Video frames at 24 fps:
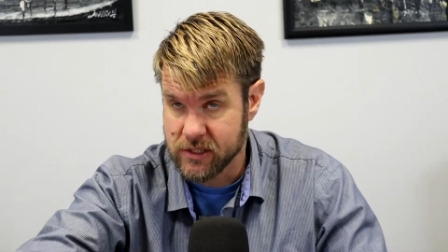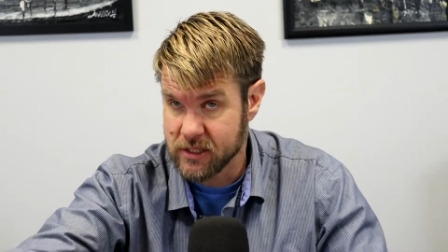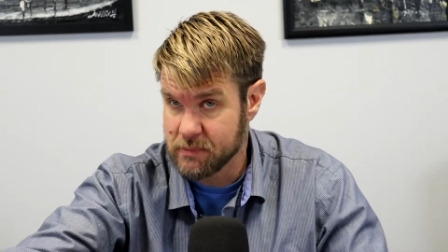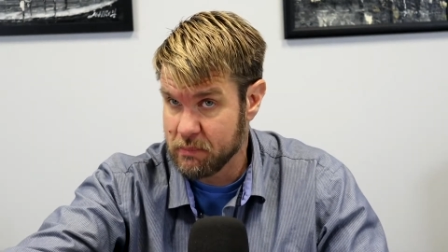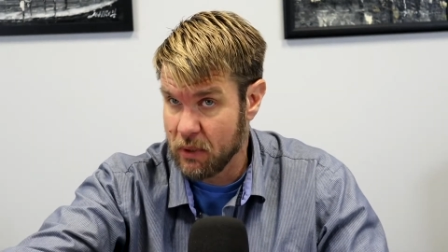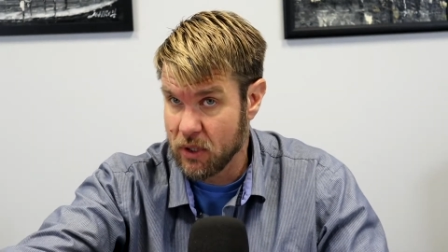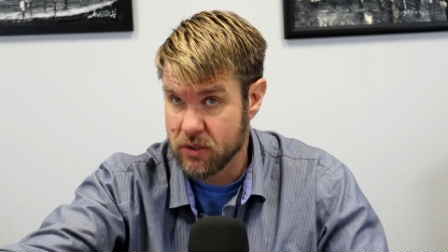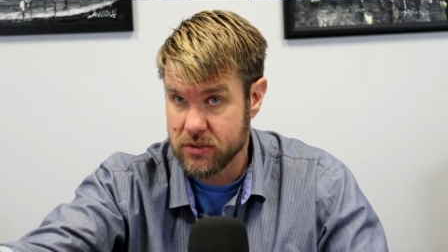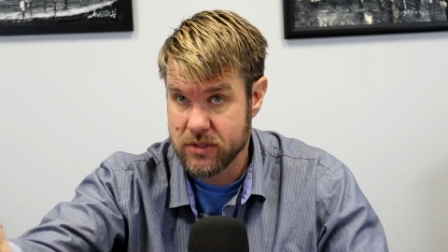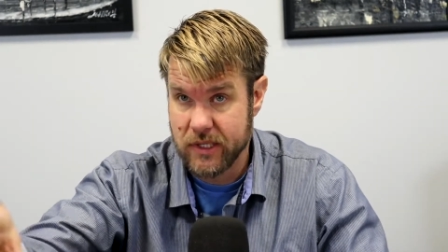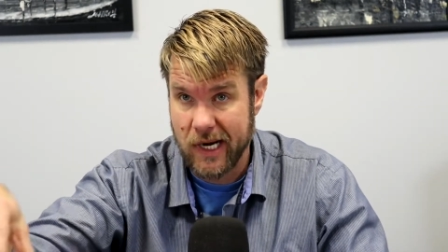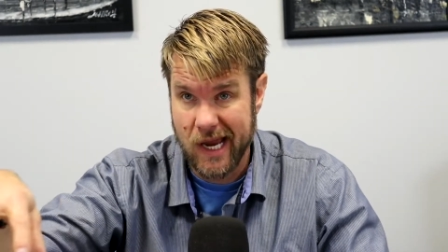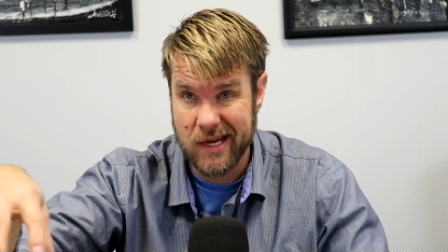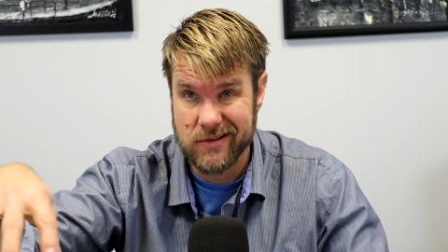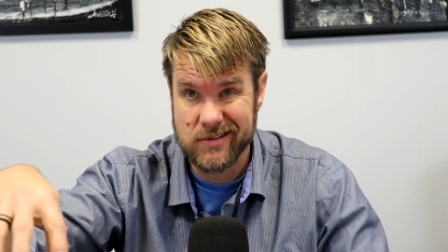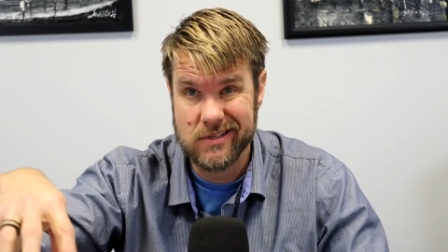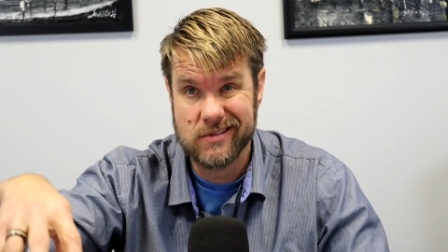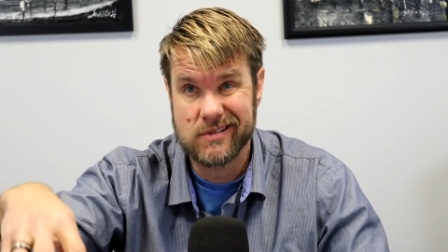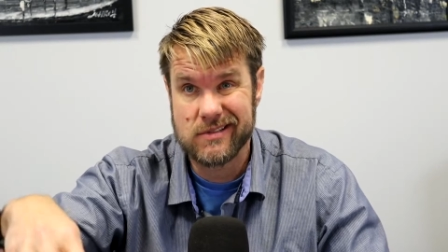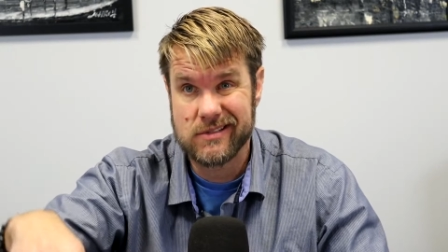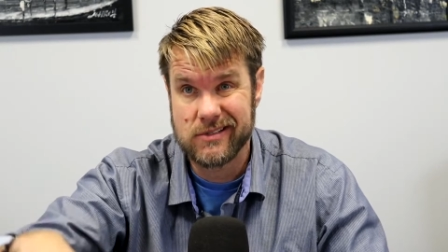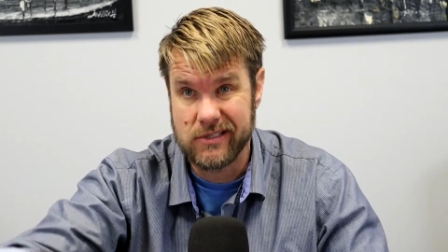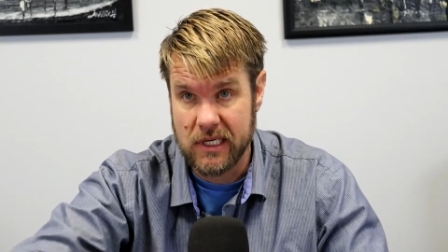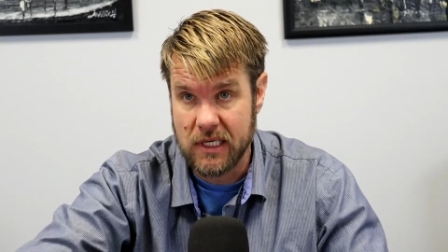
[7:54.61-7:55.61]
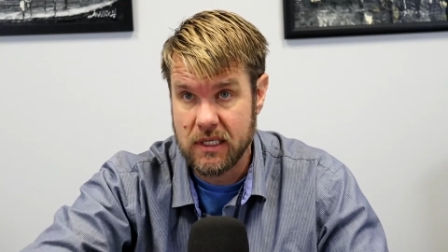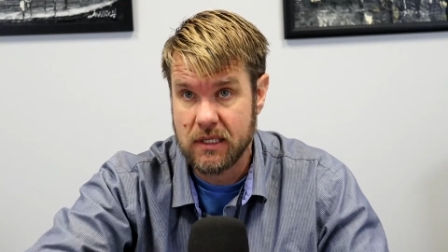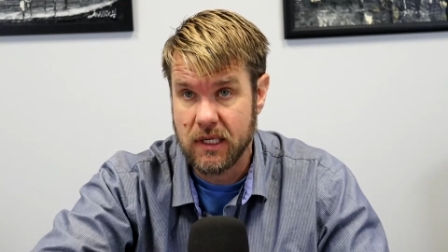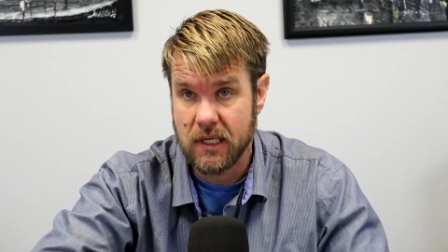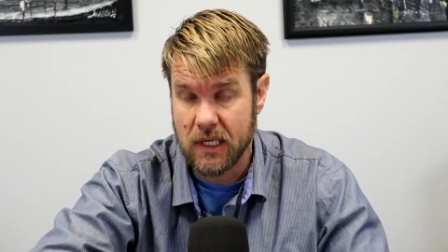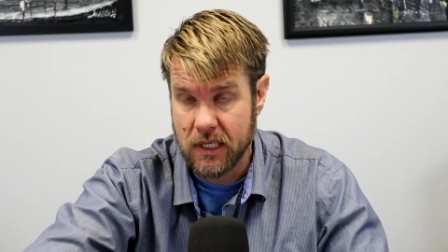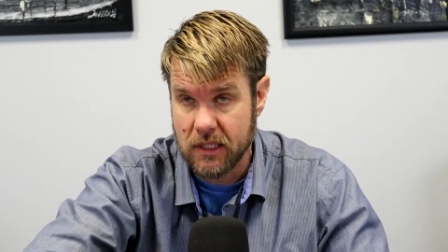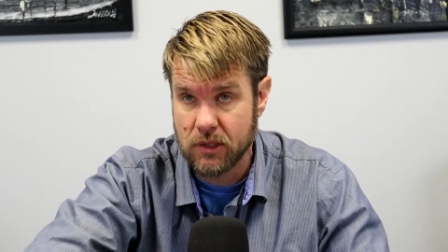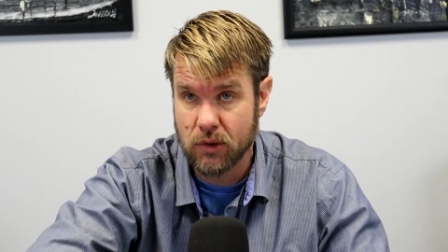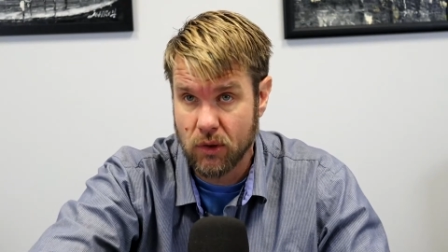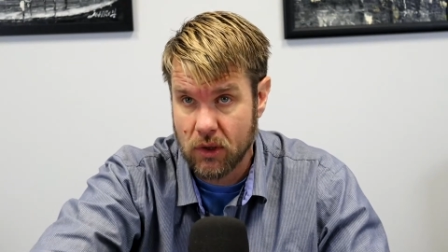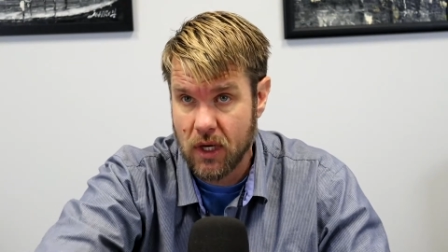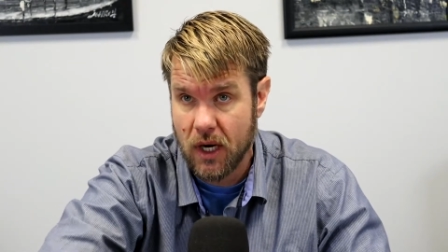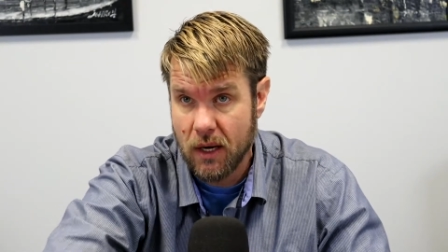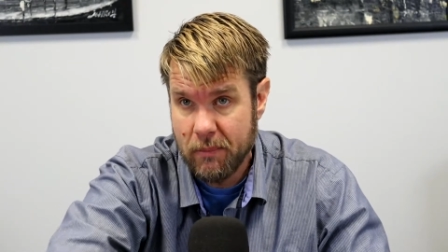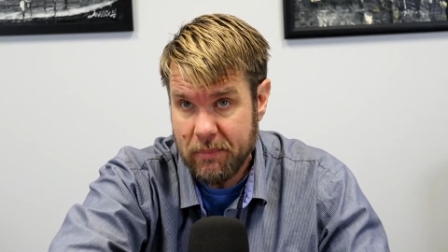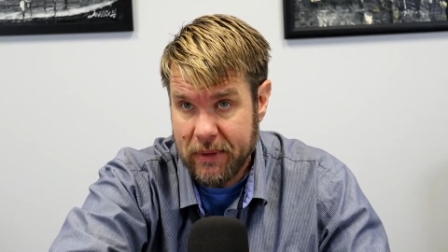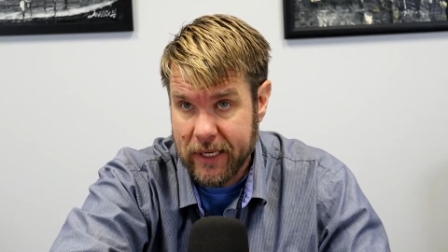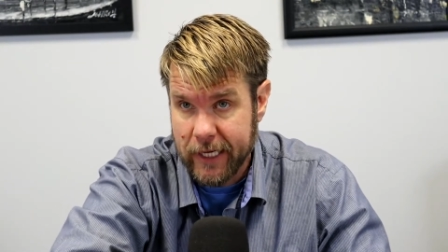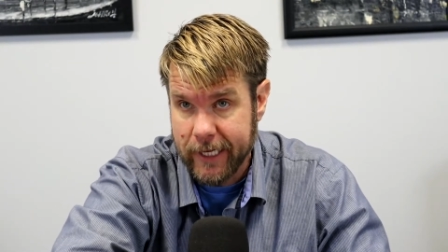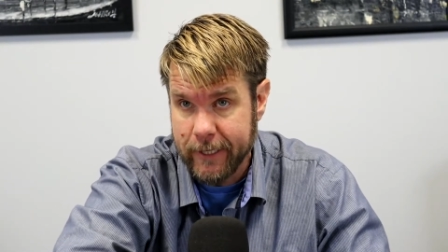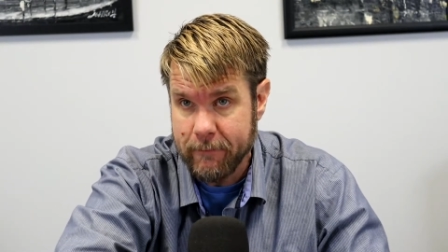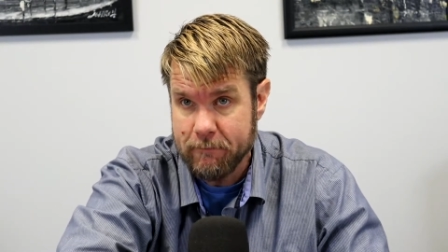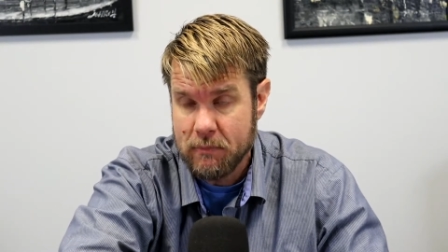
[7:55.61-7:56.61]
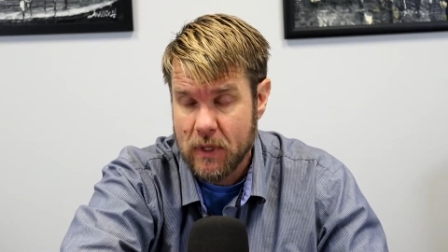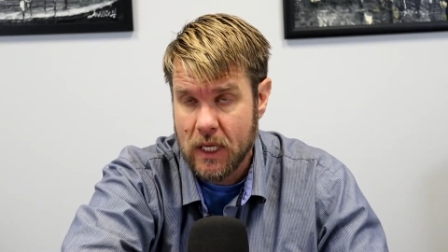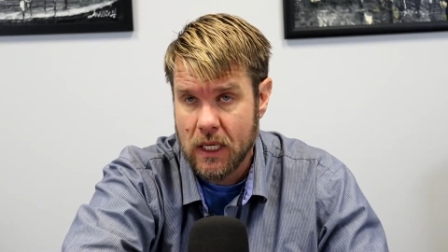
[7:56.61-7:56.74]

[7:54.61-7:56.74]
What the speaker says: This person has a seat in your company.